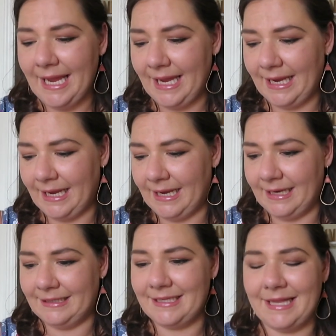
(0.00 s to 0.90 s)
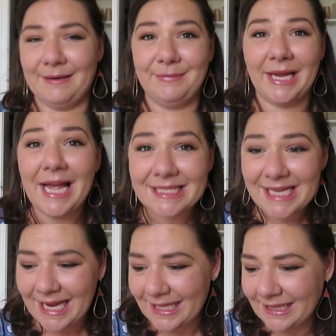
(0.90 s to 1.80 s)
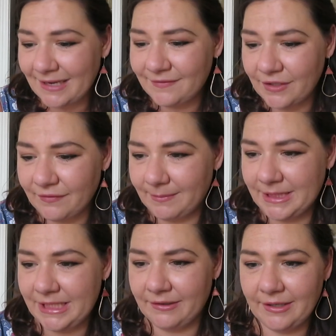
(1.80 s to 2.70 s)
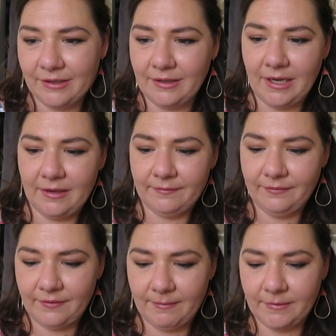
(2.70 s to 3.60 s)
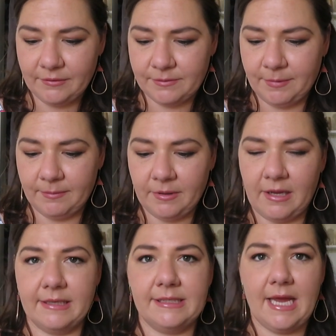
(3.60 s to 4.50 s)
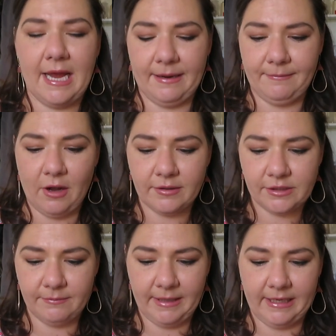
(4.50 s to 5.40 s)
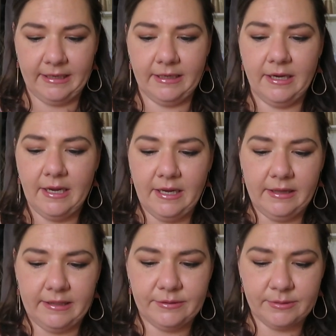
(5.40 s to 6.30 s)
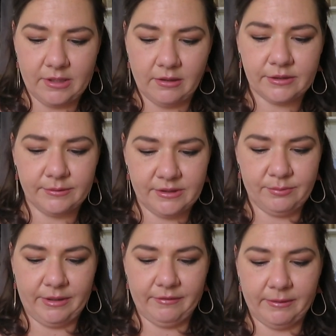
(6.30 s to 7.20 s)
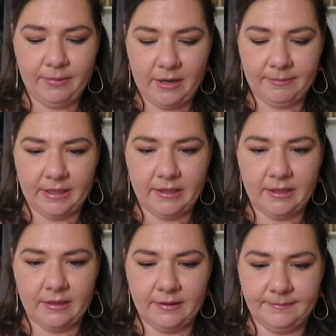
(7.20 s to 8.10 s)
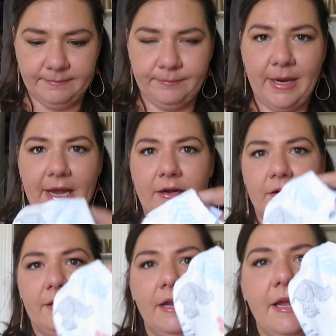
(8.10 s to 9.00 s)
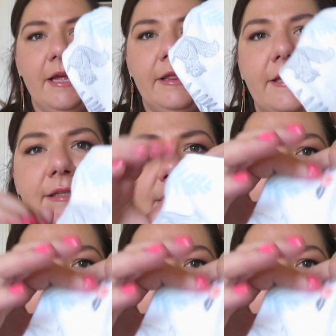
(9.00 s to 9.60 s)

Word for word: And then because I had leftover material from those burp cloths, I also made, this was also a Sweet Red Poppy pattern, these